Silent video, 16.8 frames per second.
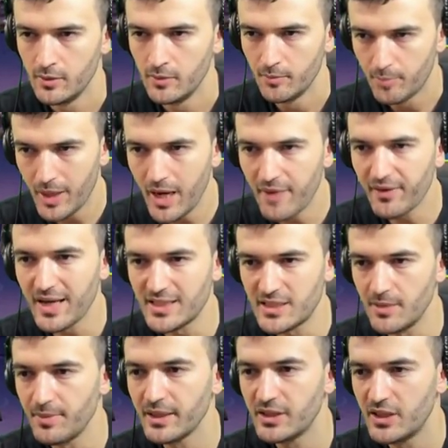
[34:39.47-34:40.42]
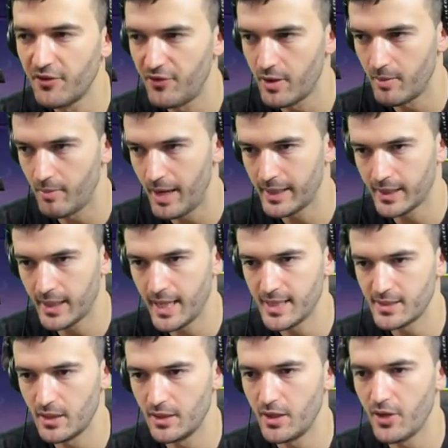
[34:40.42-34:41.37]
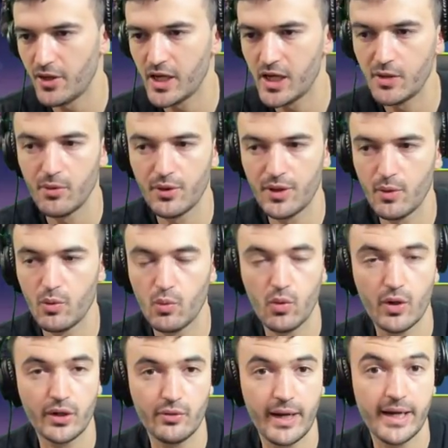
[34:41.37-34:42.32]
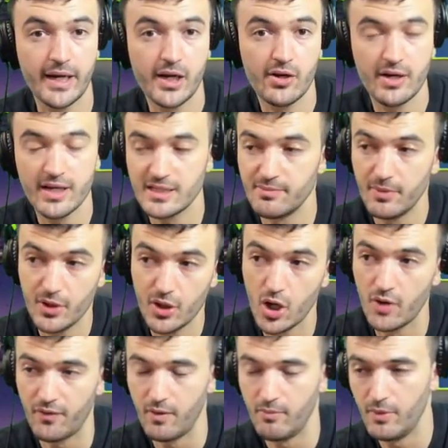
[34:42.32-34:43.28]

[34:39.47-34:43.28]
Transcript: But I've got something different in mind, guys. Another hero that would work great here is Minerva.